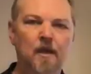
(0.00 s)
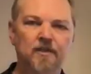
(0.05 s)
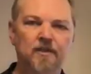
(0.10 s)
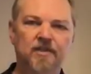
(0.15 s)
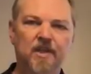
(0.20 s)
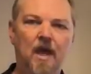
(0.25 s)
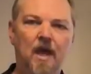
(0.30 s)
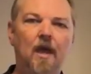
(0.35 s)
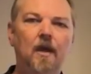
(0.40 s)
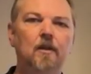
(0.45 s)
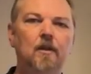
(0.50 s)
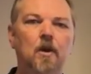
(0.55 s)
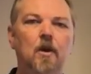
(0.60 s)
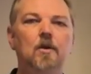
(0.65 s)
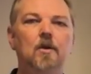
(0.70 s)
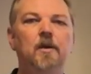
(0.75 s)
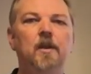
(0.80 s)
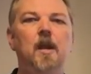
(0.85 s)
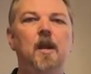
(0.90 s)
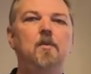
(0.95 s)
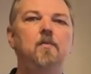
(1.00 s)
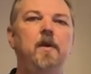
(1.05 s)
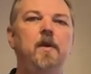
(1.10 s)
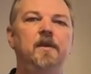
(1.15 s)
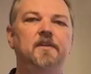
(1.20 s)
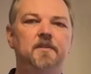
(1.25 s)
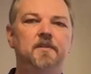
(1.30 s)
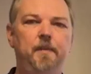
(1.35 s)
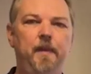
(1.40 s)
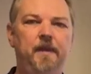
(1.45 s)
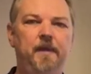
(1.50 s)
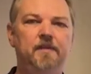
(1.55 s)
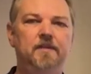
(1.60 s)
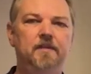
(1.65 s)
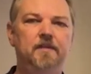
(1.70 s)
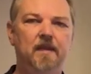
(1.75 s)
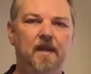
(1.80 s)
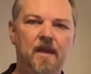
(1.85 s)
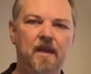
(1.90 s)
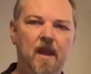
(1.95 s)
So how long can we
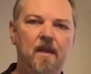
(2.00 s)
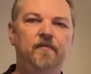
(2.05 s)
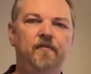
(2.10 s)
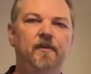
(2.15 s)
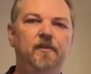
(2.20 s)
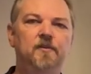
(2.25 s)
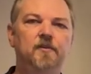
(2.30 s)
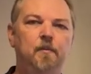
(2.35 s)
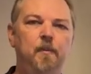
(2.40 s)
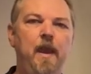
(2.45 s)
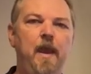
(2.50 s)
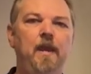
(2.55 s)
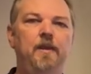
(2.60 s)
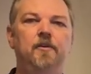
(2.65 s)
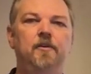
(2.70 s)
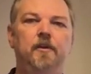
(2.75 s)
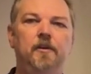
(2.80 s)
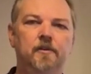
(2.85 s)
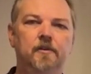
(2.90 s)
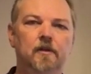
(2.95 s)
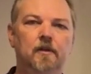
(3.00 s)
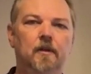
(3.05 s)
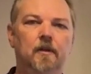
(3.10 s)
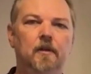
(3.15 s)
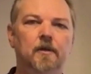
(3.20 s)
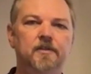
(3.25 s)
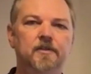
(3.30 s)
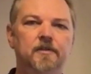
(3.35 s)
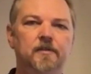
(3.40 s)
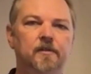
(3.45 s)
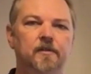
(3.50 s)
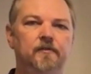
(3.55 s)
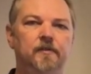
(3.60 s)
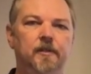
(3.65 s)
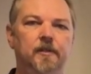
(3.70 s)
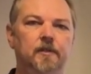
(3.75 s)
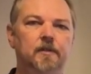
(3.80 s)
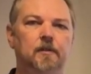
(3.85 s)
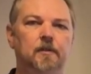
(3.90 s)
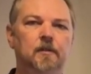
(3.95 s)
expect an average battery to last in a
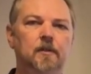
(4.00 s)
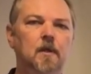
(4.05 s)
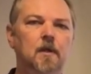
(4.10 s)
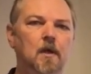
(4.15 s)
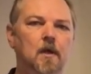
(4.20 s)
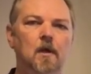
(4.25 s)
vehicle?